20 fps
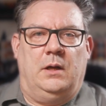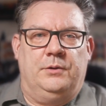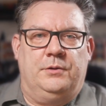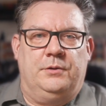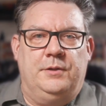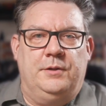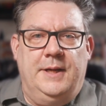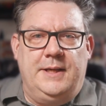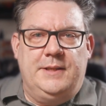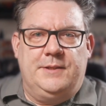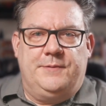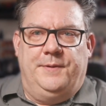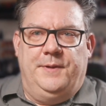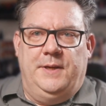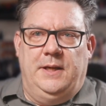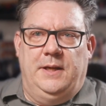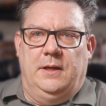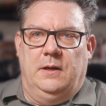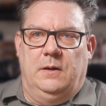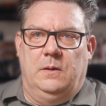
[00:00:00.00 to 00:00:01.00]
Today's
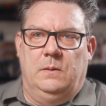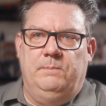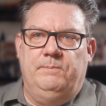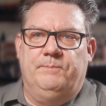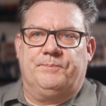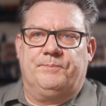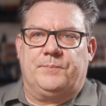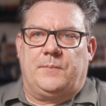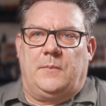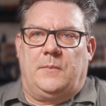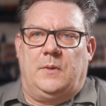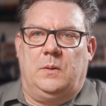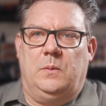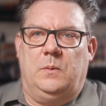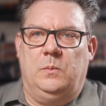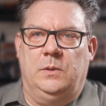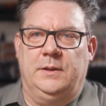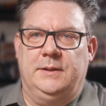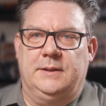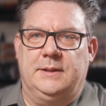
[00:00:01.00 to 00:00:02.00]
video will